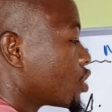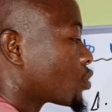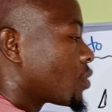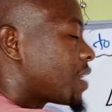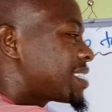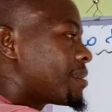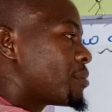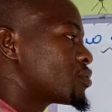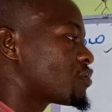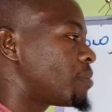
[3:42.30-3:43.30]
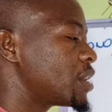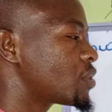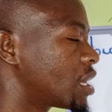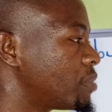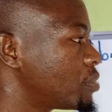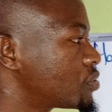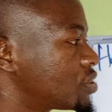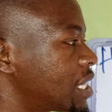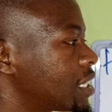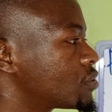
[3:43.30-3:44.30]
So that's amount of money you can be able to
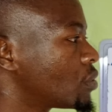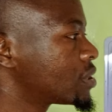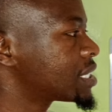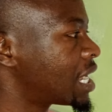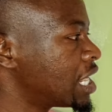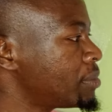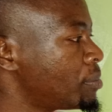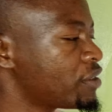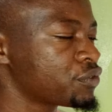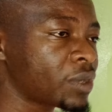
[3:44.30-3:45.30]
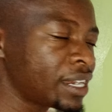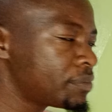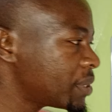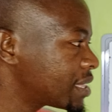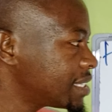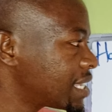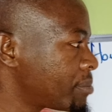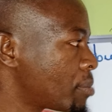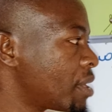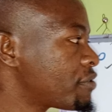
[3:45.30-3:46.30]
channel towards an MMF. You can pick this
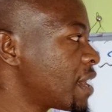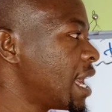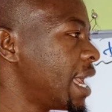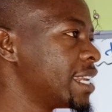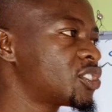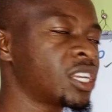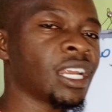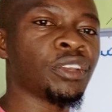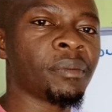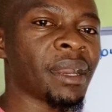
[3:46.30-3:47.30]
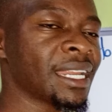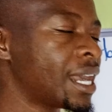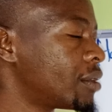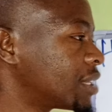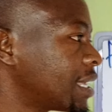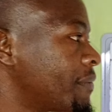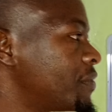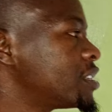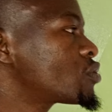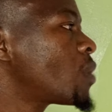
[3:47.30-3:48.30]
MMF and channel your money out there.
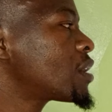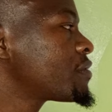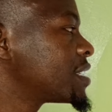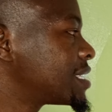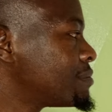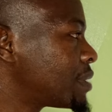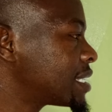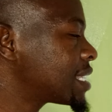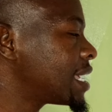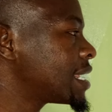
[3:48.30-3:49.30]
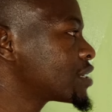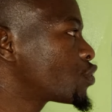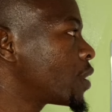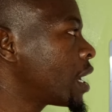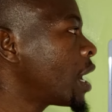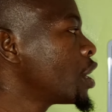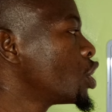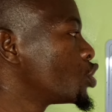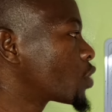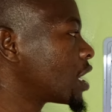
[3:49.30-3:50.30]
This is one of the simplest areas where
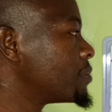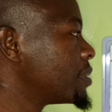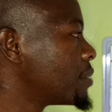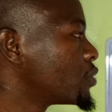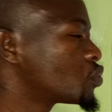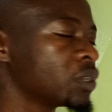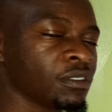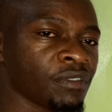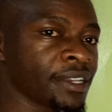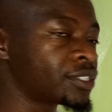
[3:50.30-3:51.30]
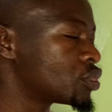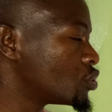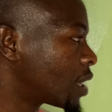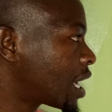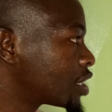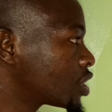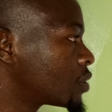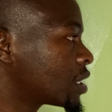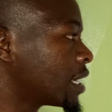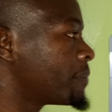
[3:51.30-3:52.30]
you can be able to invest your cash
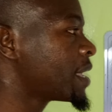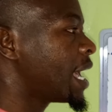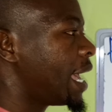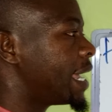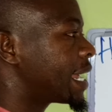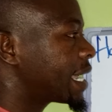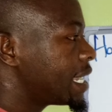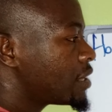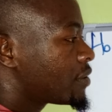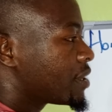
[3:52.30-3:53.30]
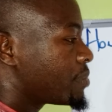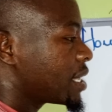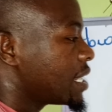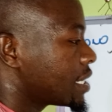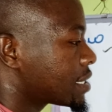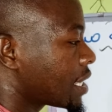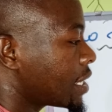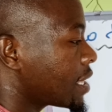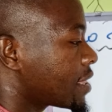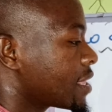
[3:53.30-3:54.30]
out there. And again, on the beginners,
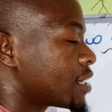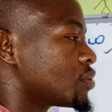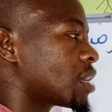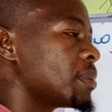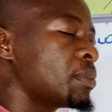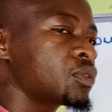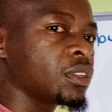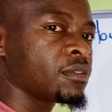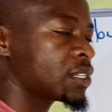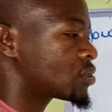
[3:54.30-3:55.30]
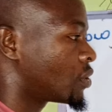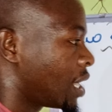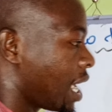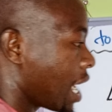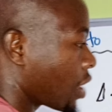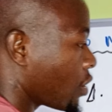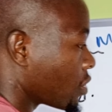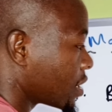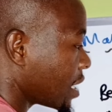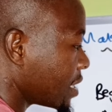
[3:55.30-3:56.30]
another thing that you can be able to invest on are
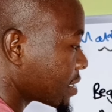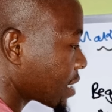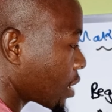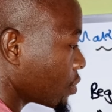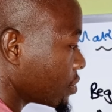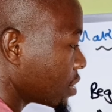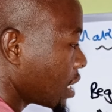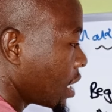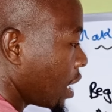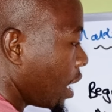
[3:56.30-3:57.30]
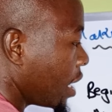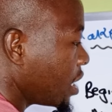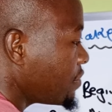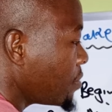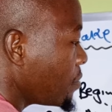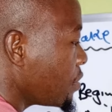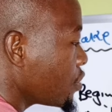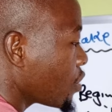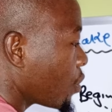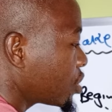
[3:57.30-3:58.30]
called the SACCOs. And if maybe
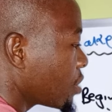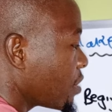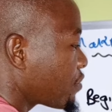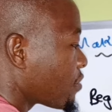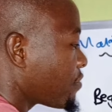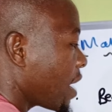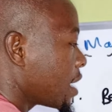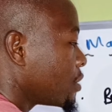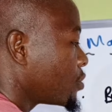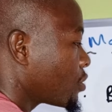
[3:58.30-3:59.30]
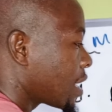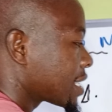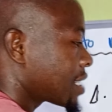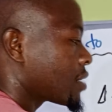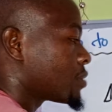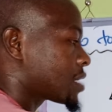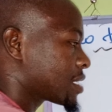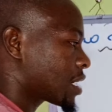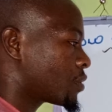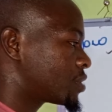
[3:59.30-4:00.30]
you're watching me from far and you don't understand what are
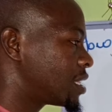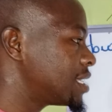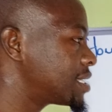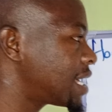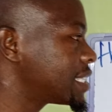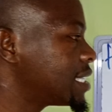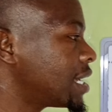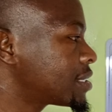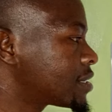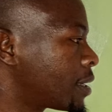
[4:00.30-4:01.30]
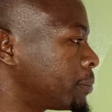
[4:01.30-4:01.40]
SACCOs, these are just